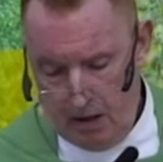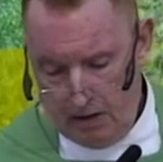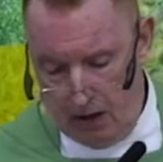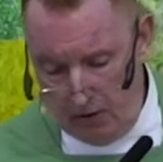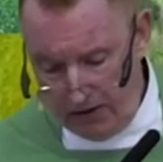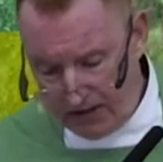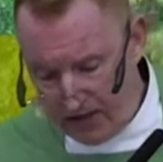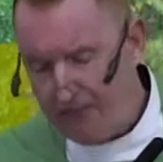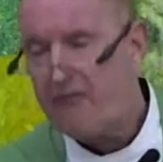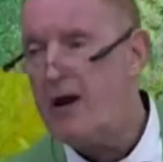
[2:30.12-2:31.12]
Notice the
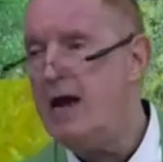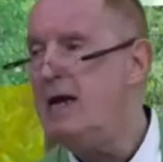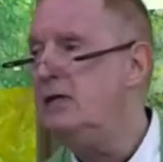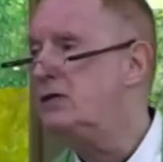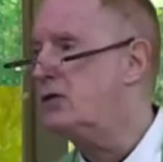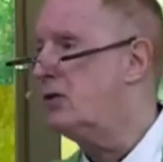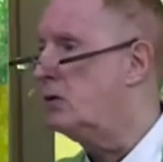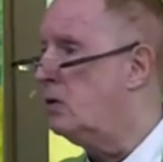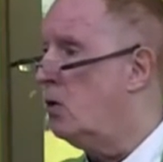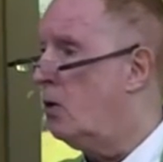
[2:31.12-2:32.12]
phrase, "the
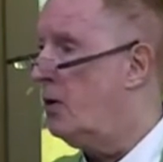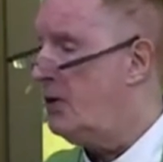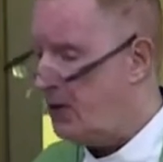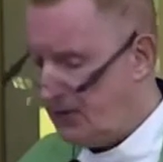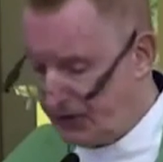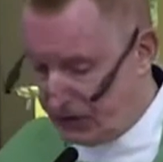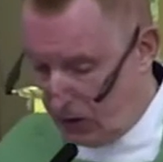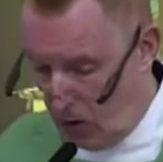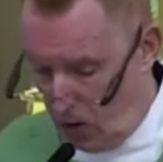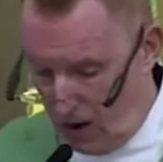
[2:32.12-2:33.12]
Lord
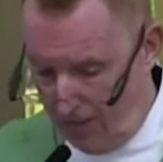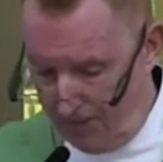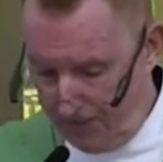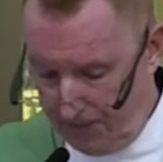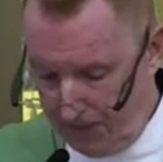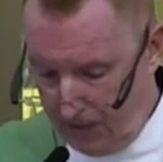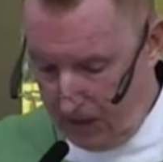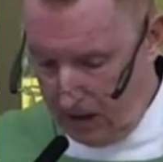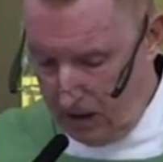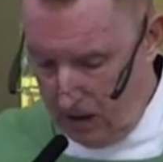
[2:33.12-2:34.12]
saw."
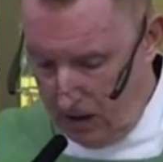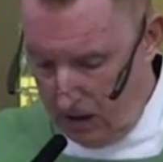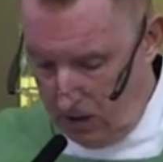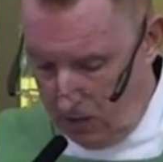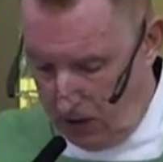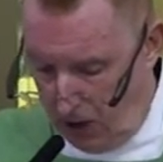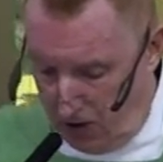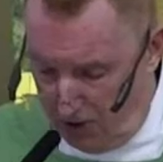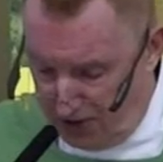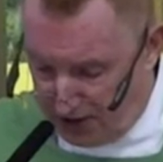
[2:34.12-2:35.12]
We
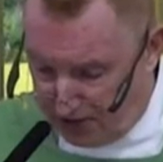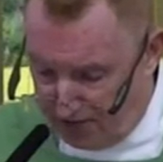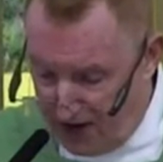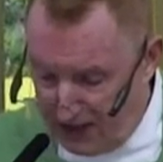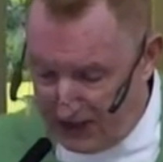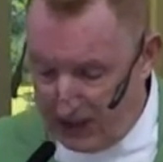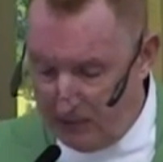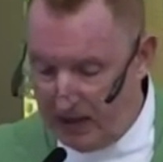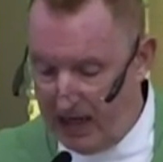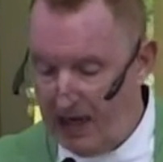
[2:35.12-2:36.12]
heard this phrase at the
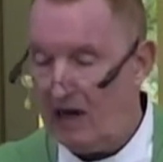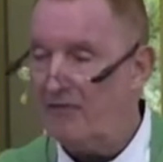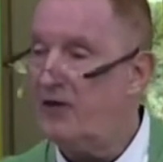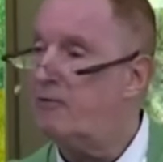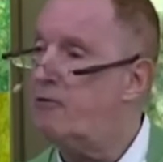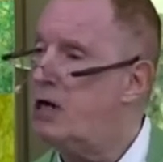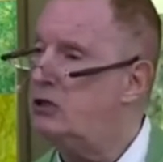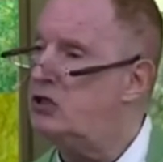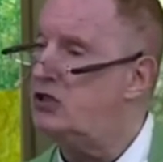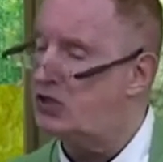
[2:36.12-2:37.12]
beginning of the
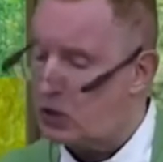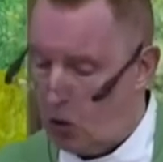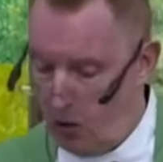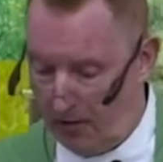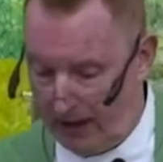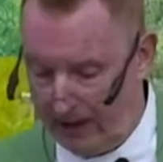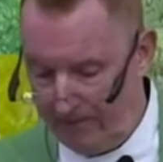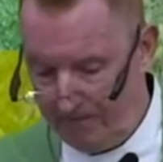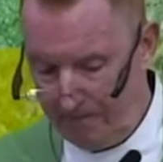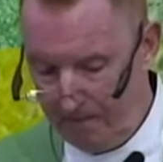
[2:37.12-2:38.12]
creation story.
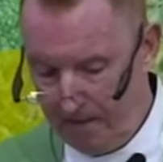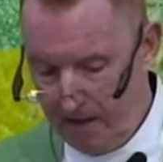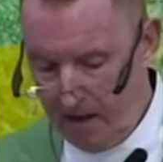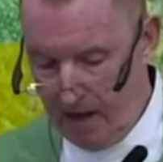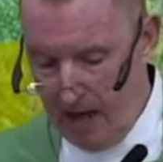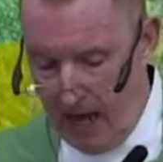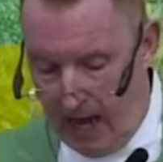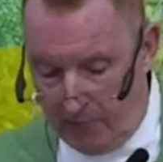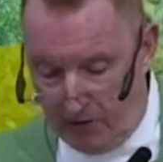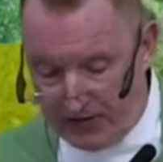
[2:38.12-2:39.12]

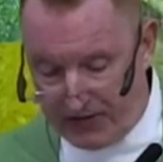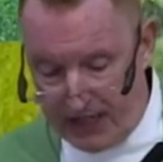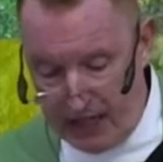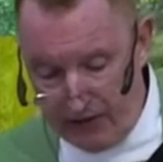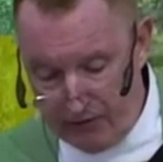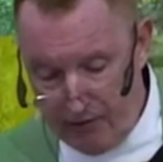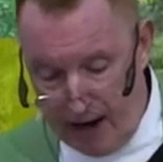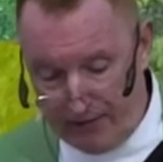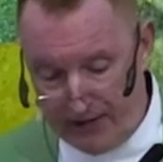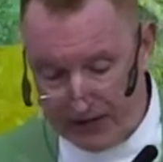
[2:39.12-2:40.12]
And we'll see
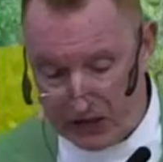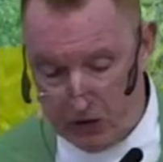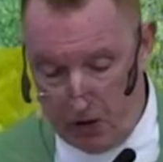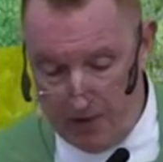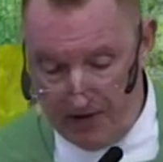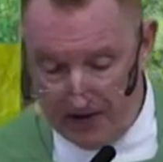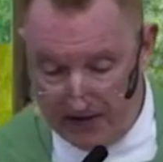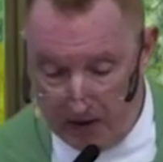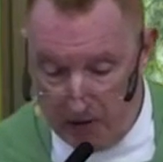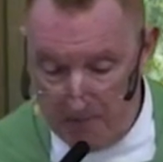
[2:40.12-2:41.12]
throughout this story that
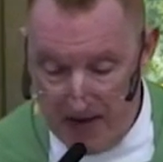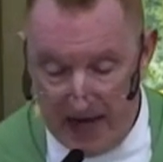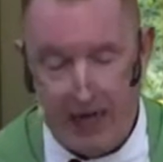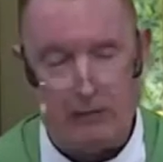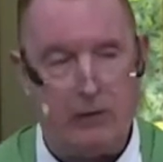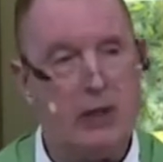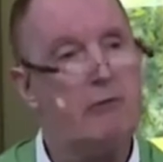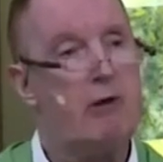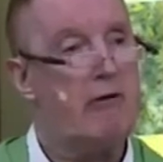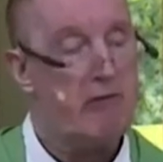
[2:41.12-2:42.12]
there are many
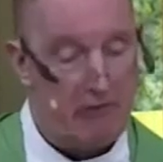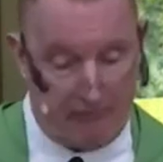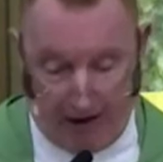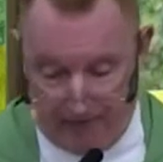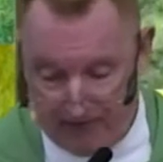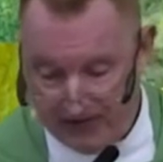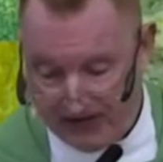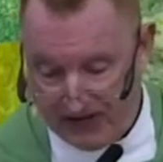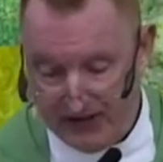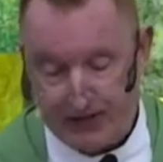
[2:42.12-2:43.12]
literary
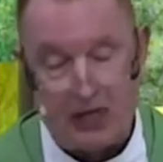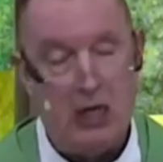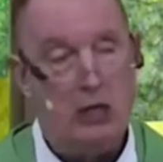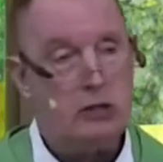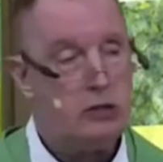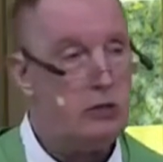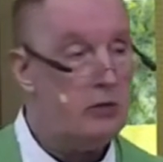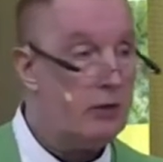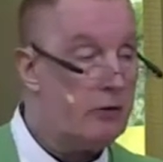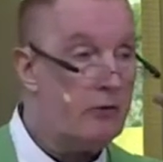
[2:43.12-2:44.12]
references to
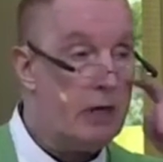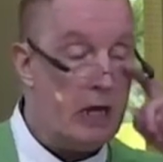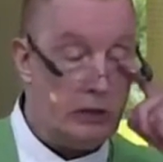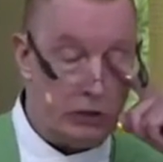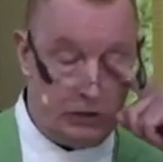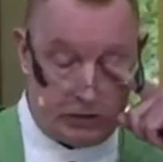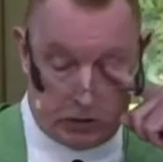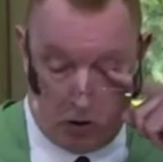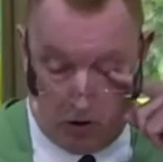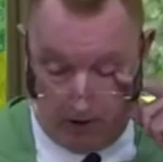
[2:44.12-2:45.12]
the creation
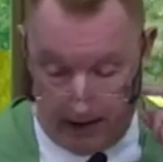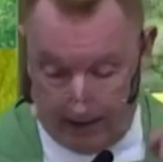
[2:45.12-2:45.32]
story.